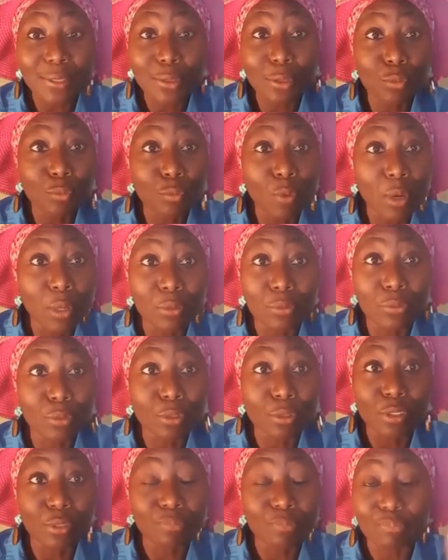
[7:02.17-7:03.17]
on one of
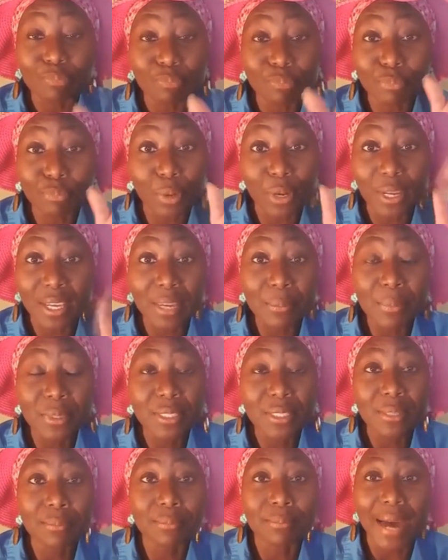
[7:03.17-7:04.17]
those
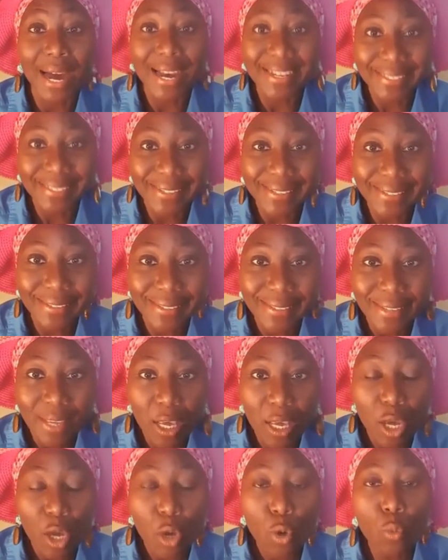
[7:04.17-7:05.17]
prohibited buses.
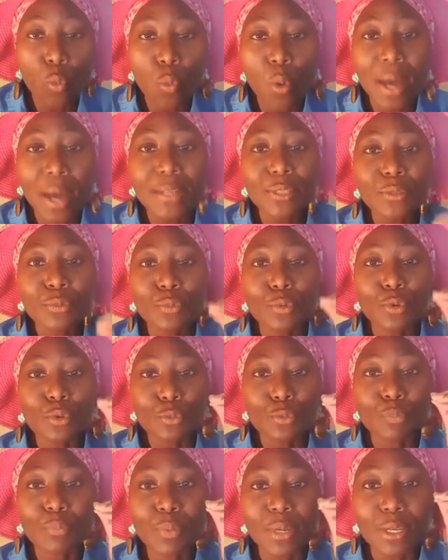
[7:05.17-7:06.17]
What
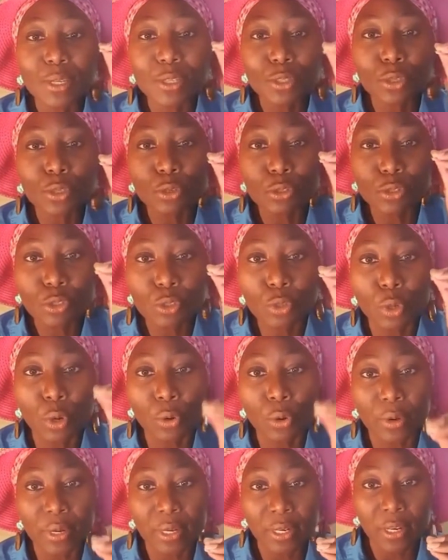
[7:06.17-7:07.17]
would be your
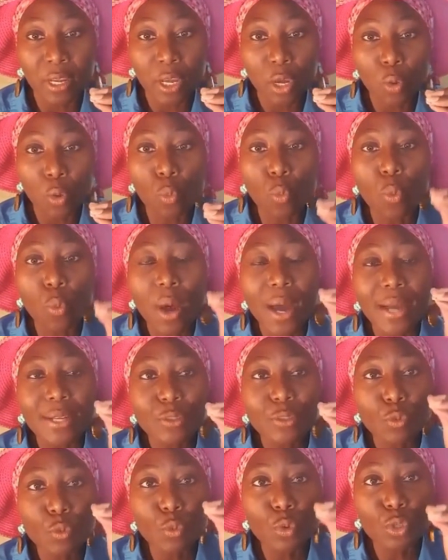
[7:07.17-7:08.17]
story? What
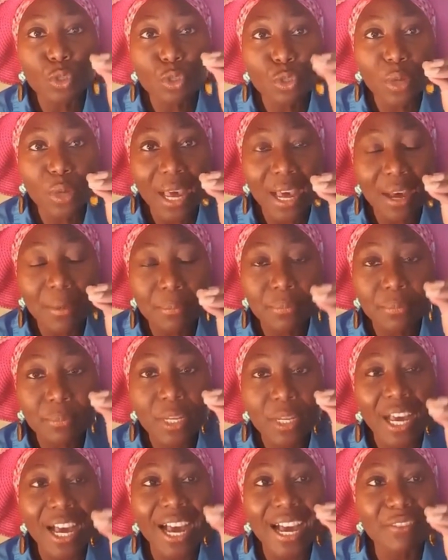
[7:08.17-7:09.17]
would you
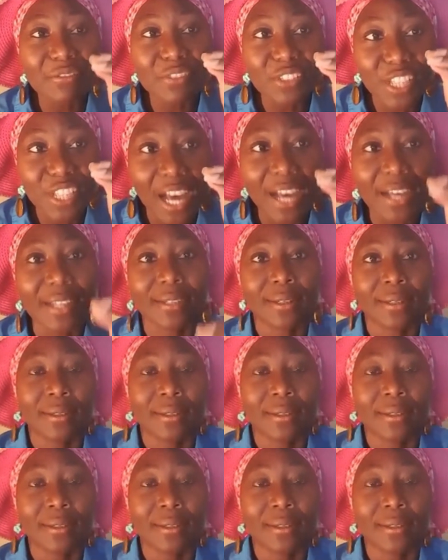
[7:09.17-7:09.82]
have done?